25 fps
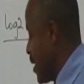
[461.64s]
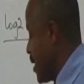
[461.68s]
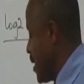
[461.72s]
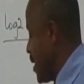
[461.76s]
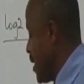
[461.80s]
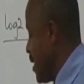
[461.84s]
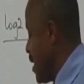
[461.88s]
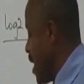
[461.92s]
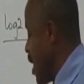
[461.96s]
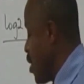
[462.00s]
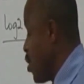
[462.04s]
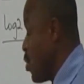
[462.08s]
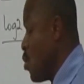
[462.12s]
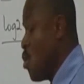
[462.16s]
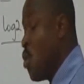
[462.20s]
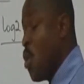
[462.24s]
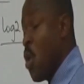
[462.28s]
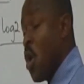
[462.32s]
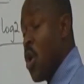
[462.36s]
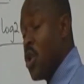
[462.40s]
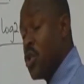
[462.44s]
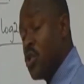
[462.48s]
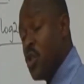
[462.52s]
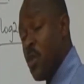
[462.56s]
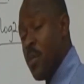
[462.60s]
Here you
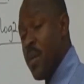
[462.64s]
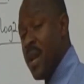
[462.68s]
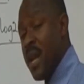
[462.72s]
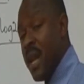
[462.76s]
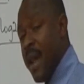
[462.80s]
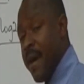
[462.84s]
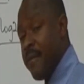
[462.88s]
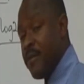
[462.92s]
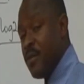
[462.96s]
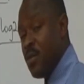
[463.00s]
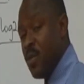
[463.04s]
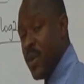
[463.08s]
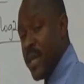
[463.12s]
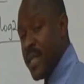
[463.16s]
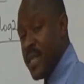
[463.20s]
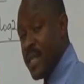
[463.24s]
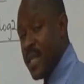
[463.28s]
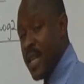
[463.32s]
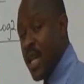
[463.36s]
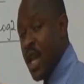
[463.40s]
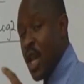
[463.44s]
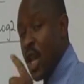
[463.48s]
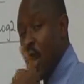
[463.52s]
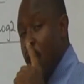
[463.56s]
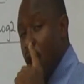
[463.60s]
will also be left with
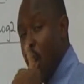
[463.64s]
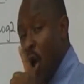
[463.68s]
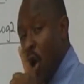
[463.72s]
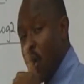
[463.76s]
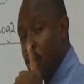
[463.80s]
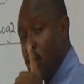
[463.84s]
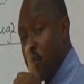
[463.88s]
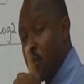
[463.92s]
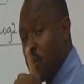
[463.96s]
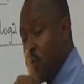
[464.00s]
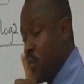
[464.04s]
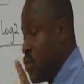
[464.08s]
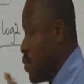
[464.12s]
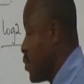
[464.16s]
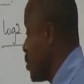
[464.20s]
log 2.